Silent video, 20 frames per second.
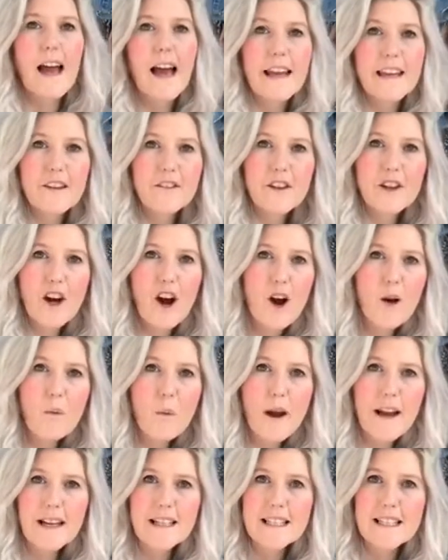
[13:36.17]
And if you can't
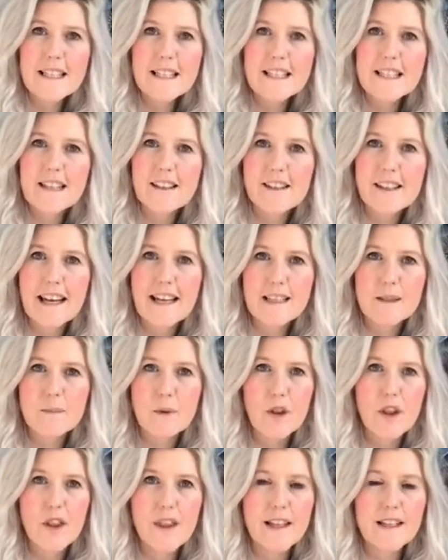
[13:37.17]
wait until next
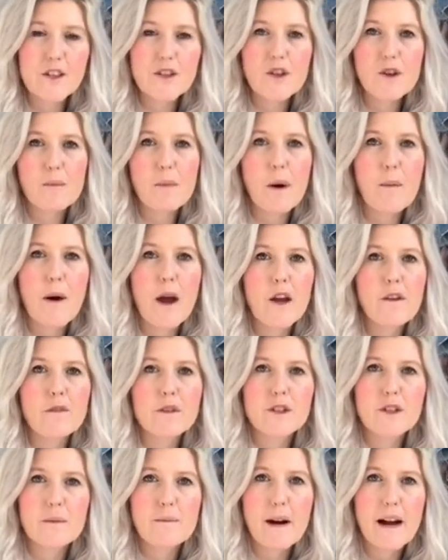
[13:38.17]
month, then do pop
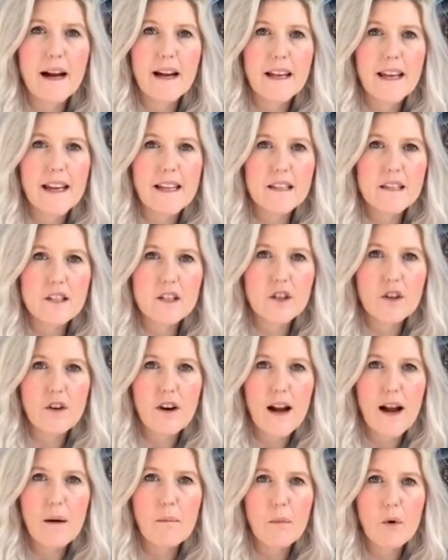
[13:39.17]
over to my
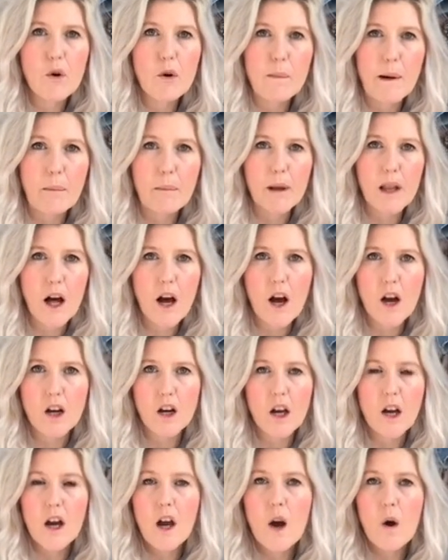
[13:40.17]
Instagram or my blog,